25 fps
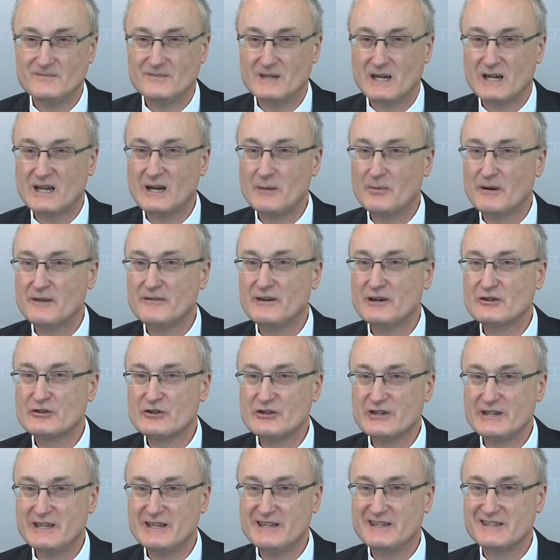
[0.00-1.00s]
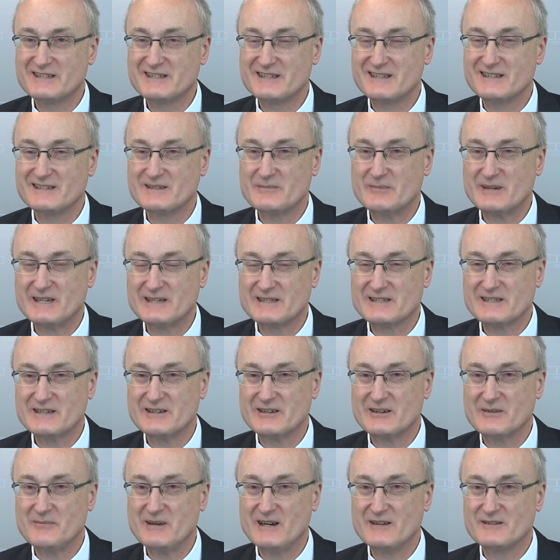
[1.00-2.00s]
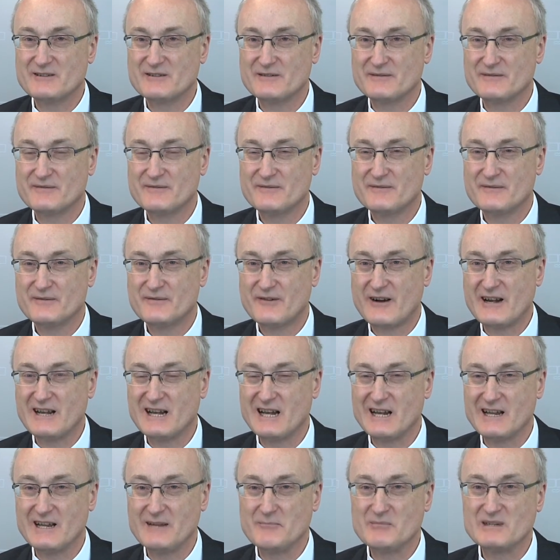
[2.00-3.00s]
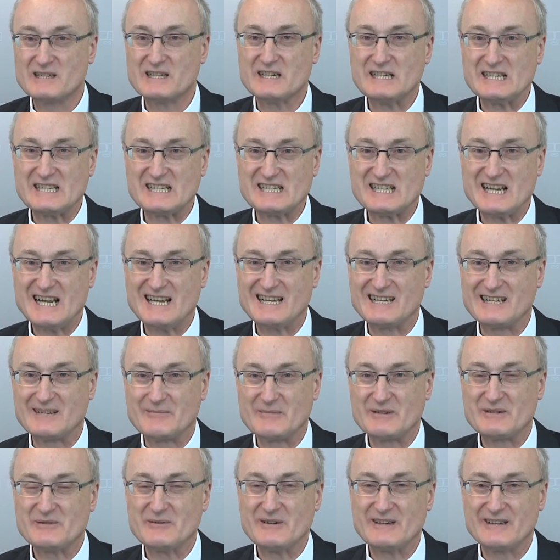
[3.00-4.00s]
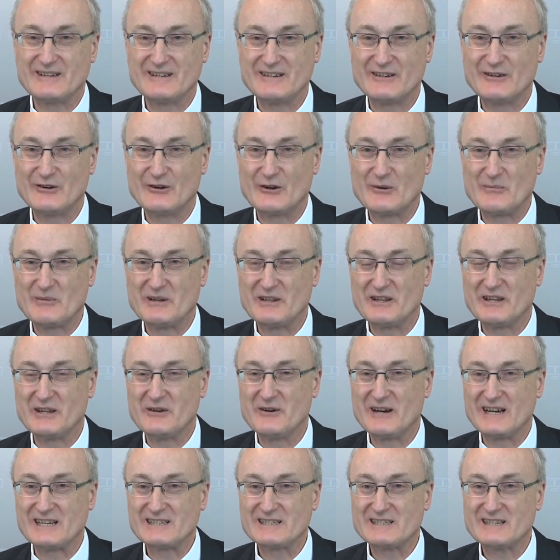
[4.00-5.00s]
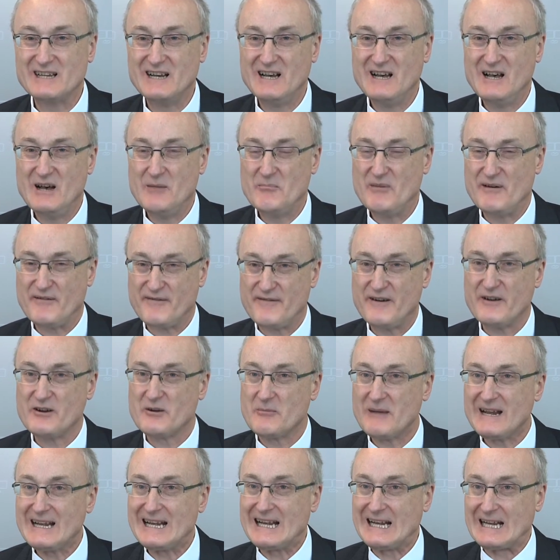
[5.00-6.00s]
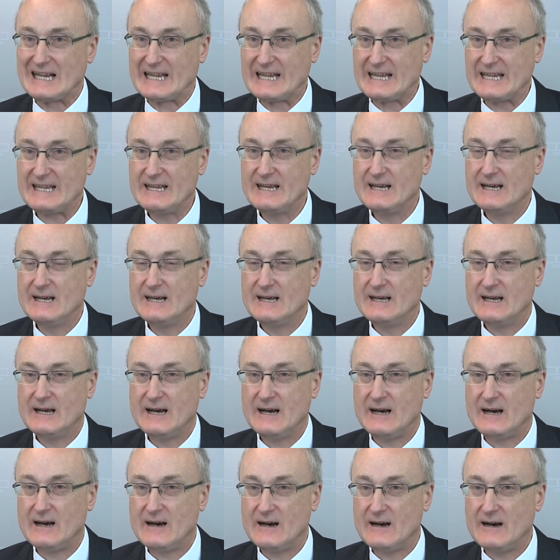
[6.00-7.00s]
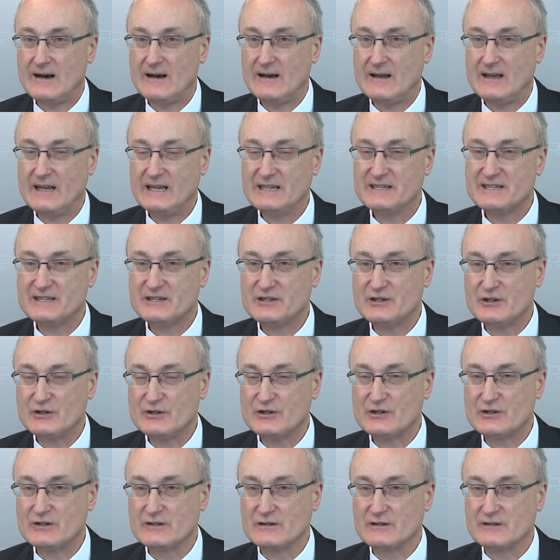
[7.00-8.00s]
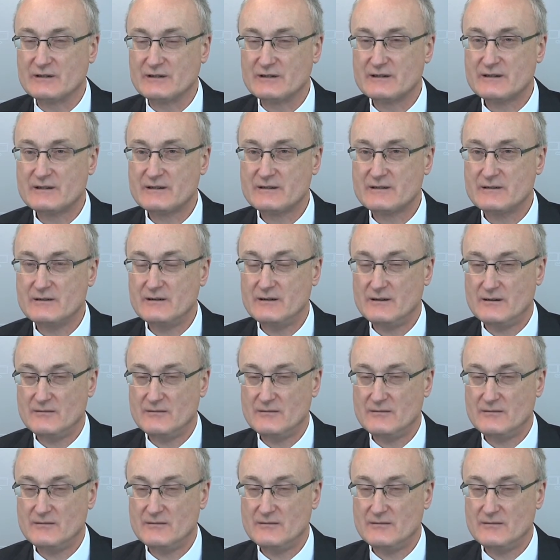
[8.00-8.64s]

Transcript: A couple of hundred years, there's been a certain amount of friendly misunderstanding between Europe and the US. But fundamentally, uh, institutions